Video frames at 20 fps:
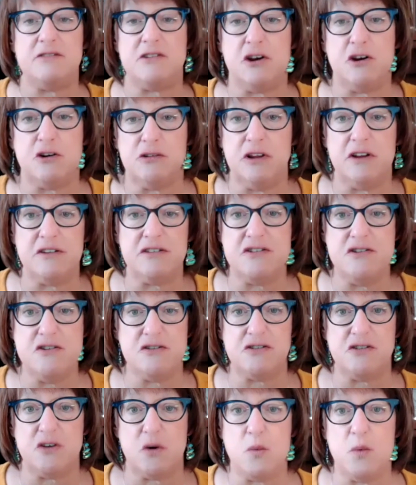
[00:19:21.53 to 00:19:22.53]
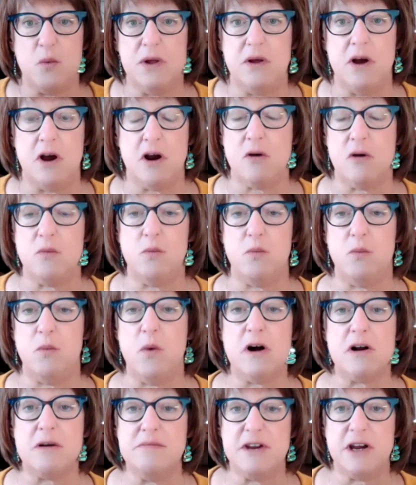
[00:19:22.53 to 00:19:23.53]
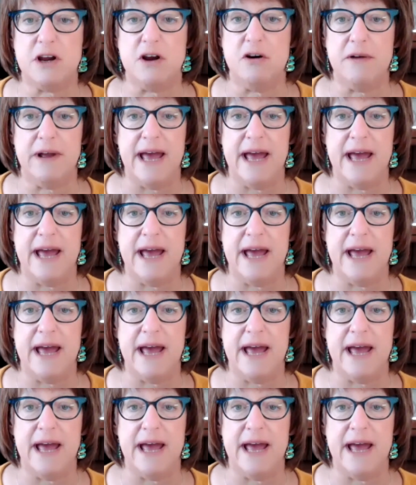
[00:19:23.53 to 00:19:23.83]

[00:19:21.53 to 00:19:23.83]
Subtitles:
So your listeners are welcome to go